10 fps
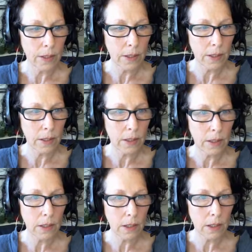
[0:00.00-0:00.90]
This
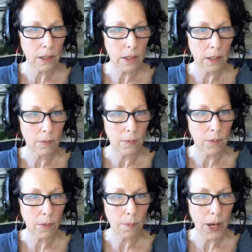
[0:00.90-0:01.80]
is
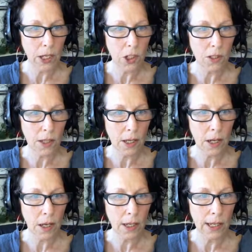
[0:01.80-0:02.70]
pages
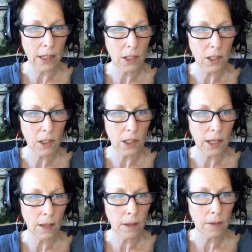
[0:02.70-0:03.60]
that are linked
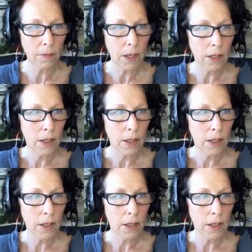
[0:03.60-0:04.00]
together.